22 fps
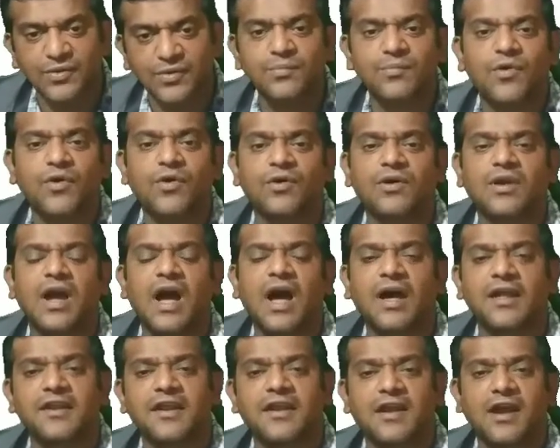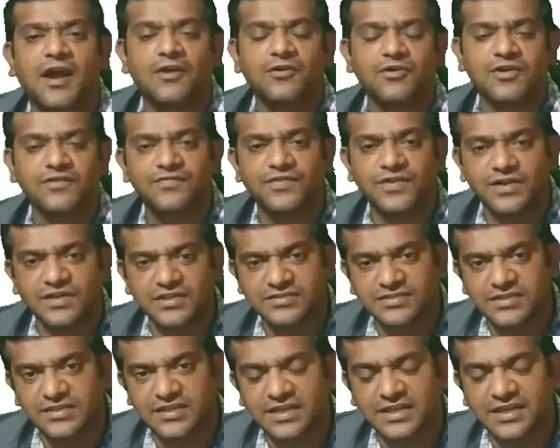more car account, if it
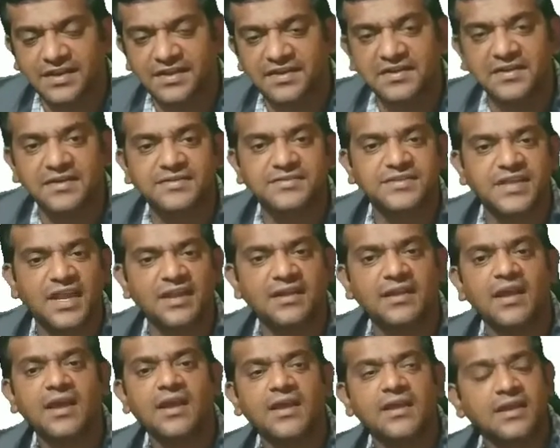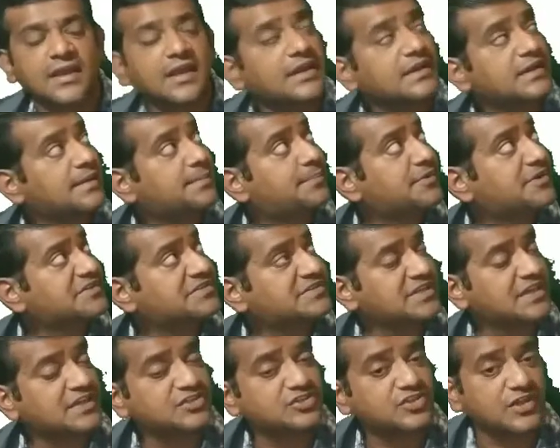is in the credit side, in
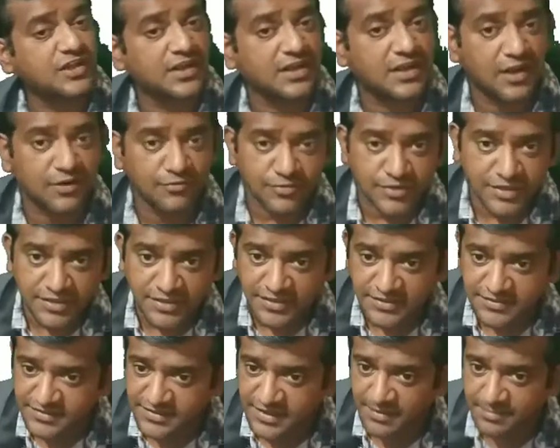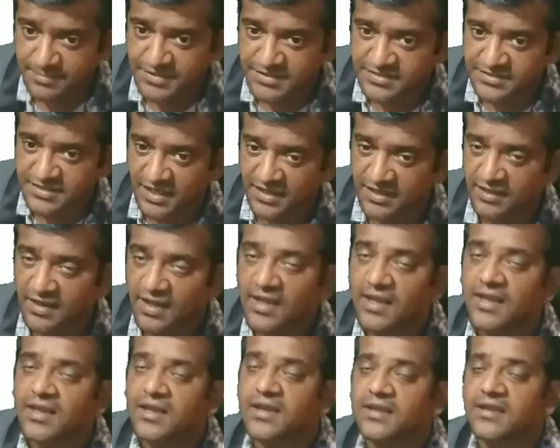depreciation account it is debit side.
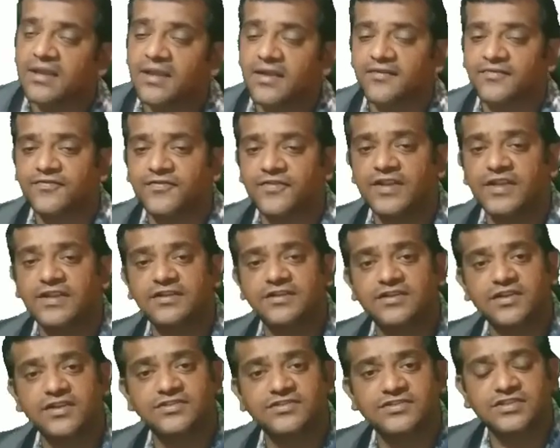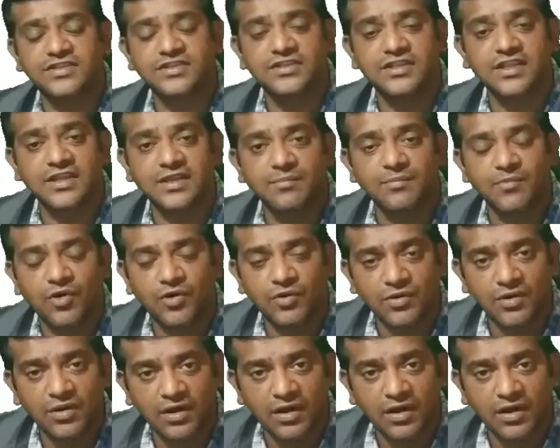If interest in the more